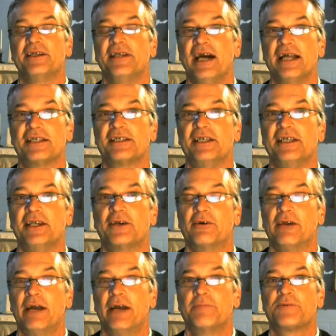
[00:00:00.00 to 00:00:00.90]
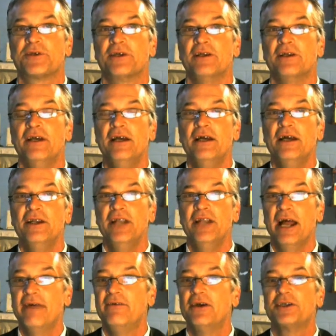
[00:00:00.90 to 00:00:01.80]
not see corruption,
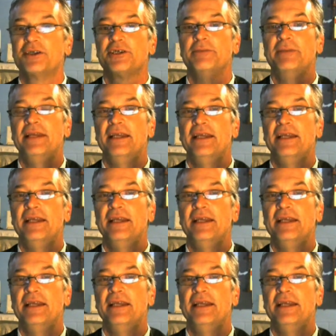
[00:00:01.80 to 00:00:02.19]
never to